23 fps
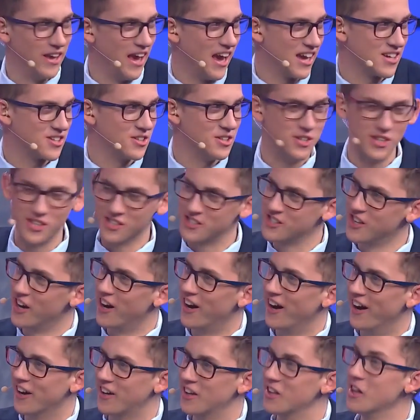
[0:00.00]
We actually just
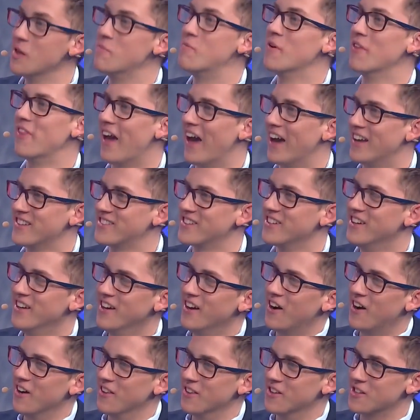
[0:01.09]
saw a clip of that
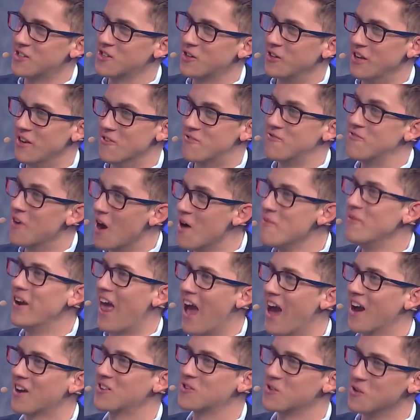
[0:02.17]
on the screen from an
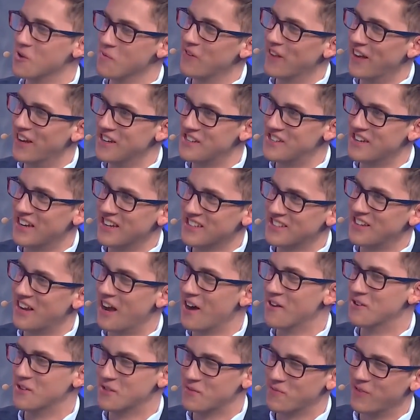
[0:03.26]
actual playtest that
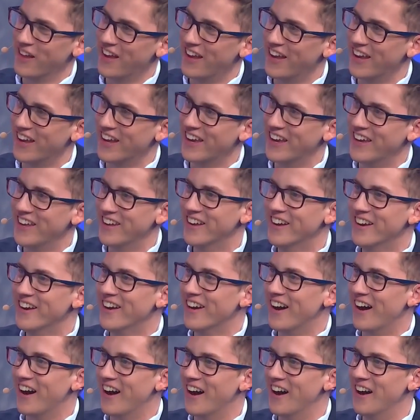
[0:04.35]
I was playing in.
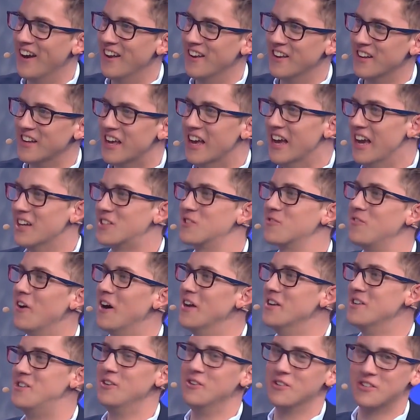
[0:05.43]
And it's
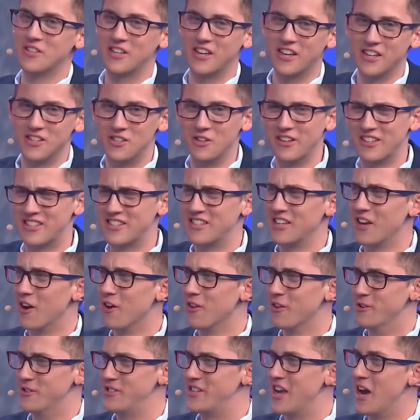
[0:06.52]
fun, too, because you get to see all
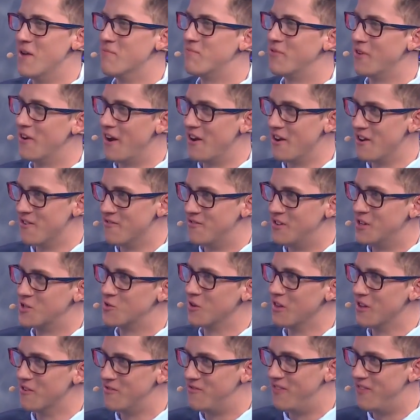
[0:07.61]
those temporary visual